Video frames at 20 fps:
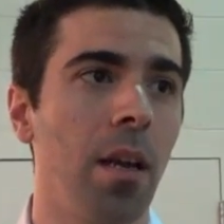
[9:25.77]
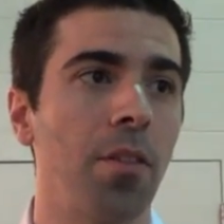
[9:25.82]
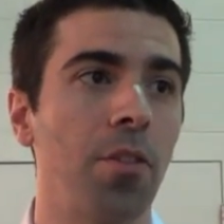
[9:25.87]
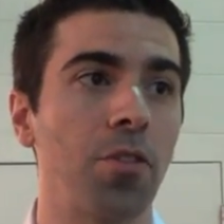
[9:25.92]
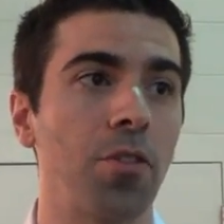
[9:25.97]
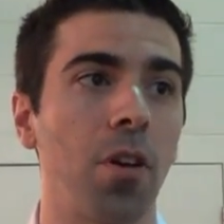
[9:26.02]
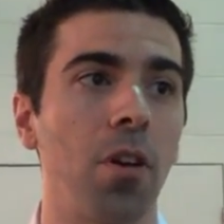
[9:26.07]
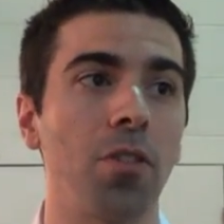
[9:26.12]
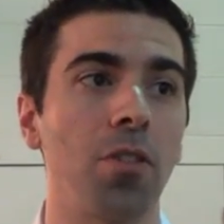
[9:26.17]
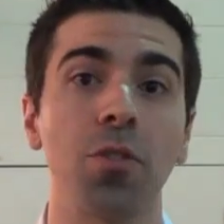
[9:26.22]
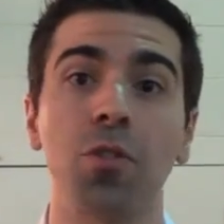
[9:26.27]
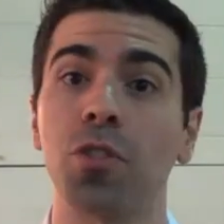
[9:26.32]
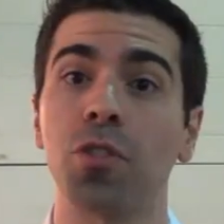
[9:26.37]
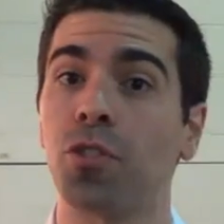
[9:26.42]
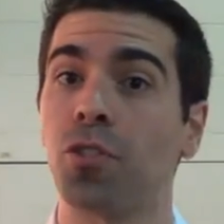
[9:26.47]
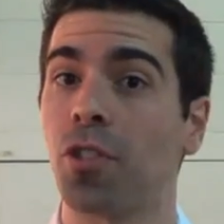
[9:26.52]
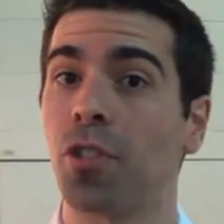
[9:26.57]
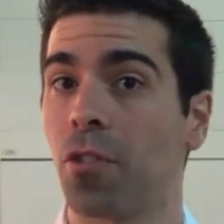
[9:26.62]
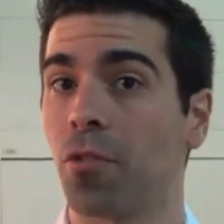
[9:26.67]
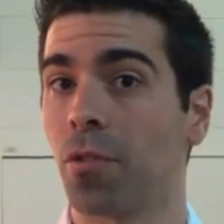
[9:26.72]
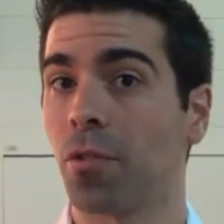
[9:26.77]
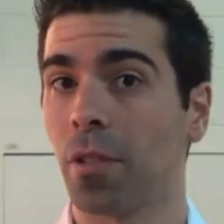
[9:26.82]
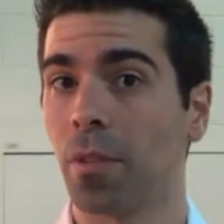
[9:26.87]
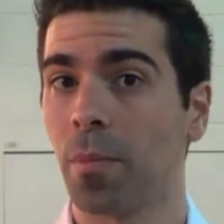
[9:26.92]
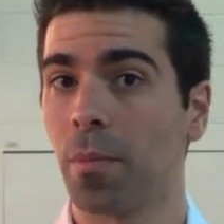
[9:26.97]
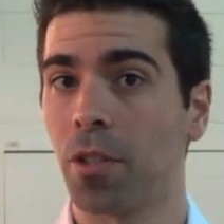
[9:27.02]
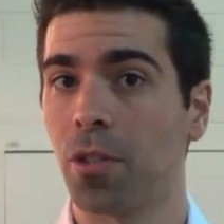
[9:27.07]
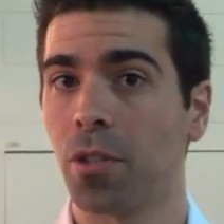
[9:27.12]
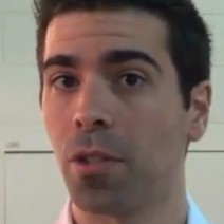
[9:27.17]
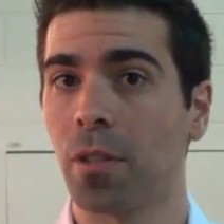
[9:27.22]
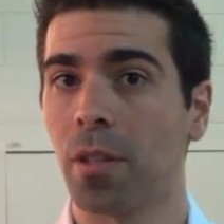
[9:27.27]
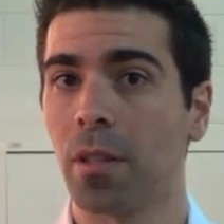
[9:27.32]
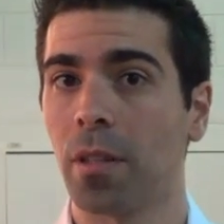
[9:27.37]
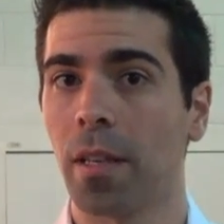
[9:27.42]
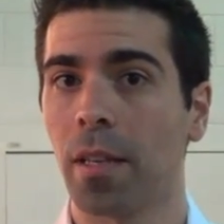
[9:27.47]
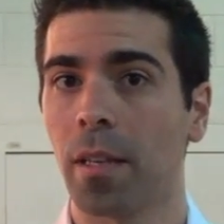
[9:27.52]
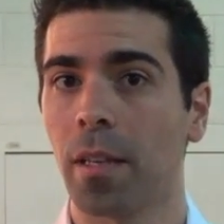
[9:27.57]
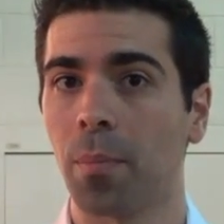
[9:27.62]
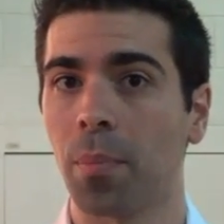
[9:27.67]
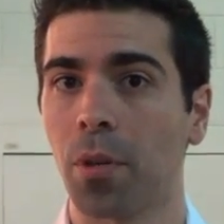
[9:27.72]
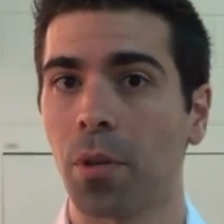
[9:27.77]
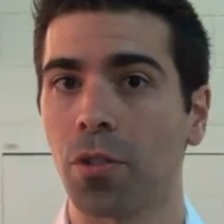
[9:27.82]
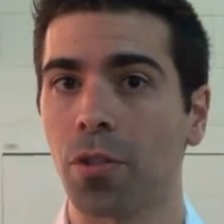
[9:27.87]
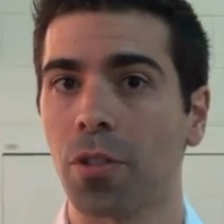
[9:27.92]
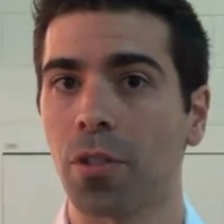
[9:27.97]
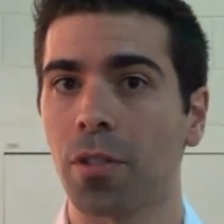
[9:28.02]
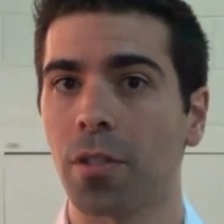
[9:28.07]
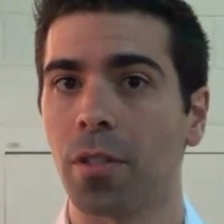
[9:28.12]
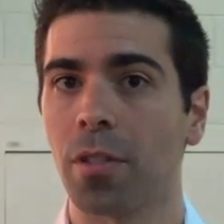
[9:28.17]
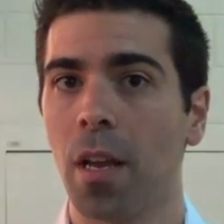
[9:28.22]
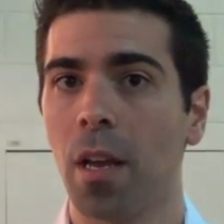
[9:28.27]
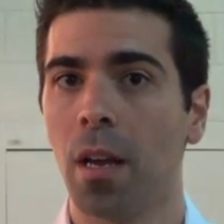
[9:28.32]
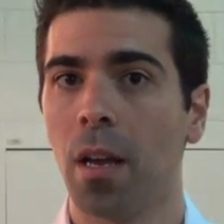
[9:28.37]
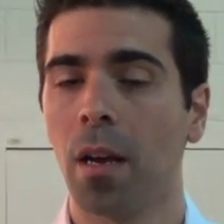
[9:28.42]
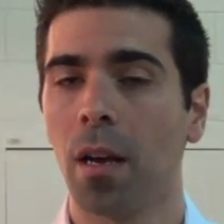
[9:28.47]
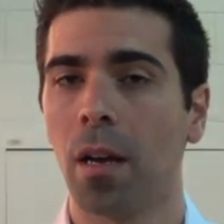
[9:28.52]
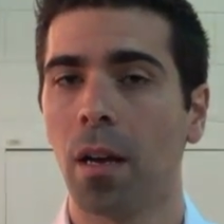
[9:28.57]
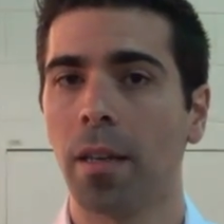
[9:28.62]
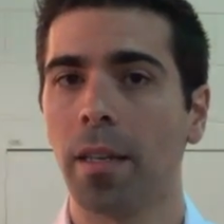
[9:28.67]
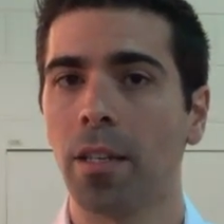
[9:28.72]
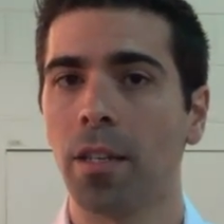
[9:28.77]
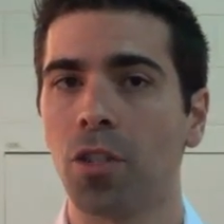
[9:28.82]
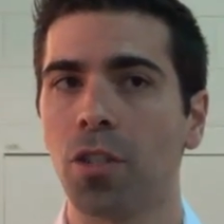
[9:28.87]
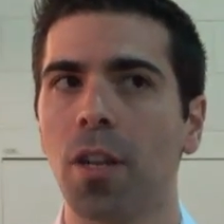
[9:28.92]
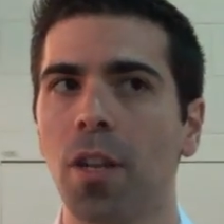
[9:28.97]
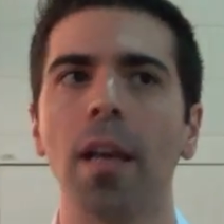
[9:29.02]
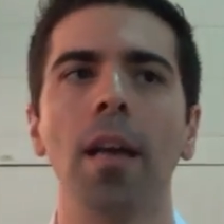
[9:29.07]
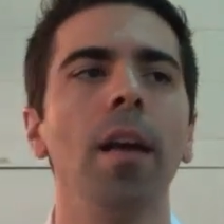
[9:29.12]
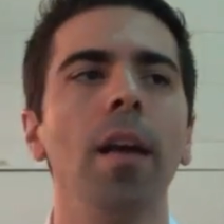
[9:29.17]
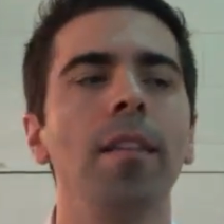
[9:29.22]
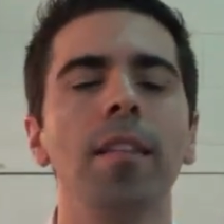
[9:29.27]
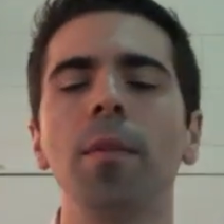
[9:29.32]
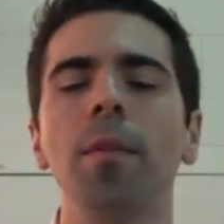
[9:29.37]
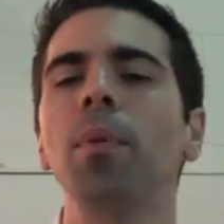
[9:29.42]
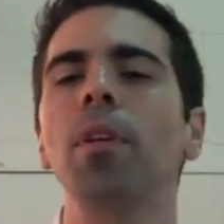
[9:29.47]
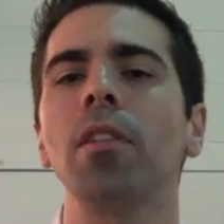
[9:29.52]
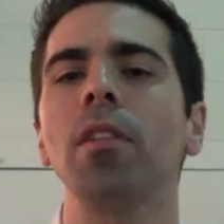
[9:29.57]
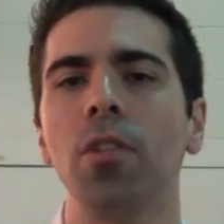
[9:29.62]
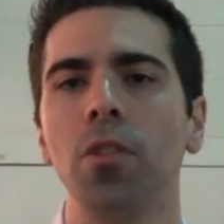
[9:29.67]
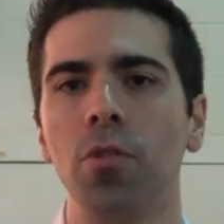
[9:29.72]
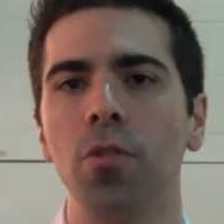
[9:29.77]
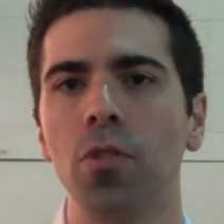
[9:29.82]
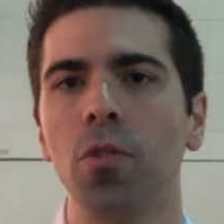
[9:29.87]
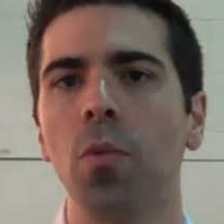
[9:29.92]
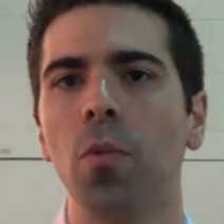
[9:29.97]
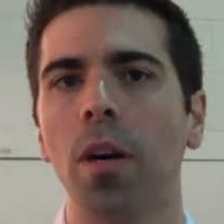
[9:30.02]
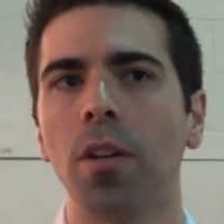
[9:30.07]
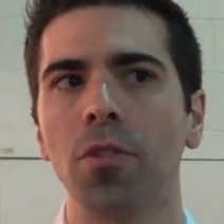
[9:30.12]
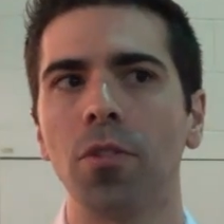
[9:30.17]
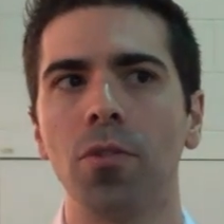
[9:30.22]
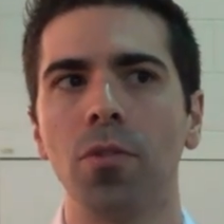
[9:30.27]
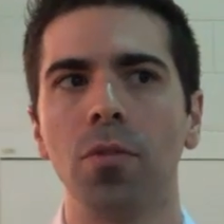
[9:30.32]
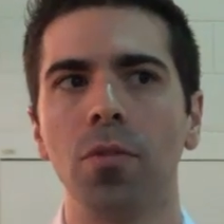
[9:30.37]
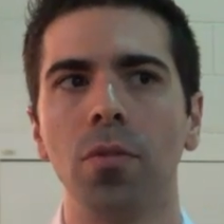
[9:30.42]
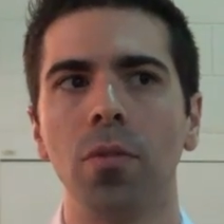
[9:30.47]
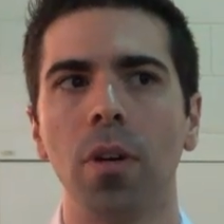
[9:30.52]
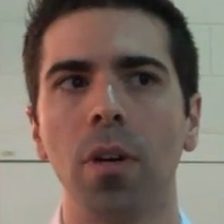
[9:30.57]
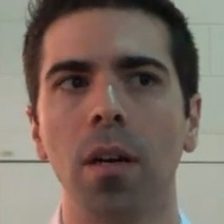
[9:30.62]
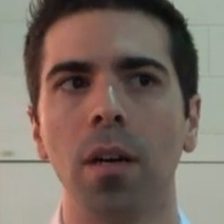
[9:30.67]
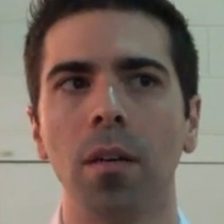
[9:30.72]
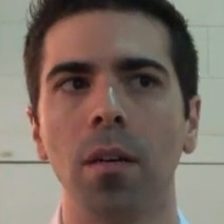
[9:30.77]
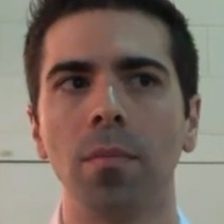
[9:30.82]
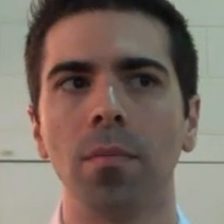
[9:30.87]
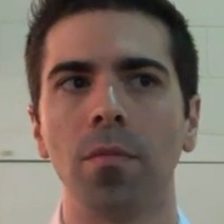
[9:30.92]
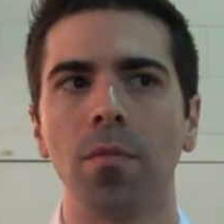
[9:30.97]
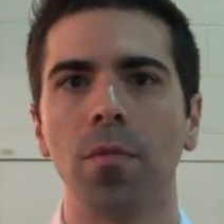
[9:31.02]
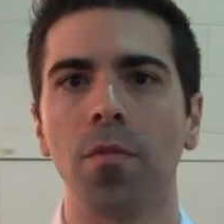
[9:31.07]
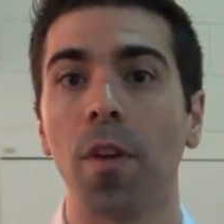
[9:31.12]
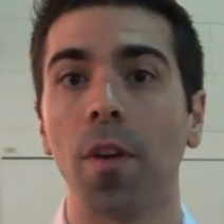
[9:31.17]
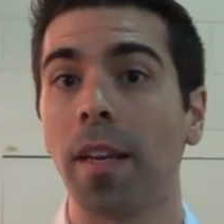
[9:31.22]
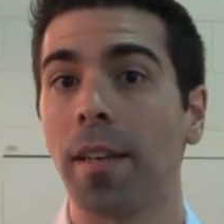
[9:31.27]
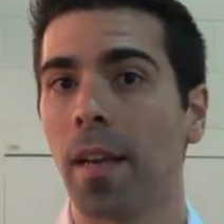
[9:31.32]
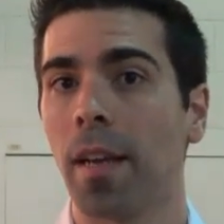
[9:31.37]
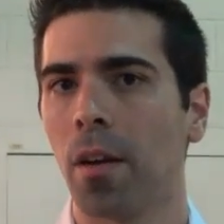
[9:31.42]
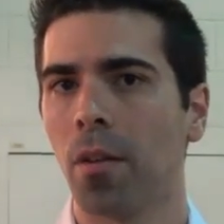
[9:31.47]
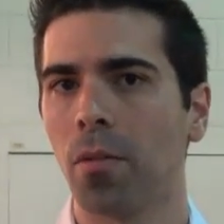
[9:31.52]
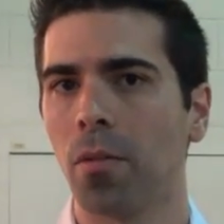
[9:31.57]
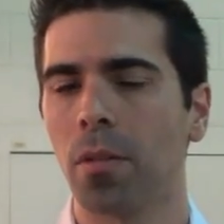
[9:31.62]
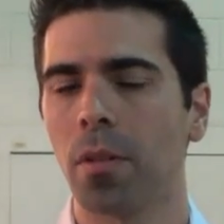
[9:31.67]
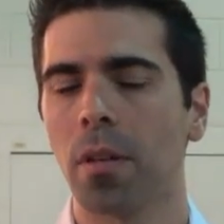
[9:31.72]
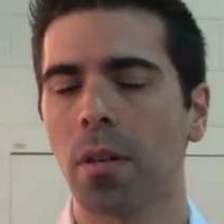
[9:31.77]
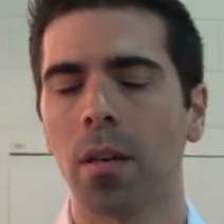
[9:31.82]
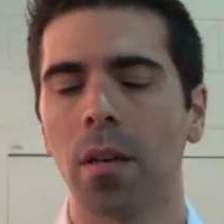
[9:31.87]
There's also just general admission that they can purchase each day. Typically, you do want to find out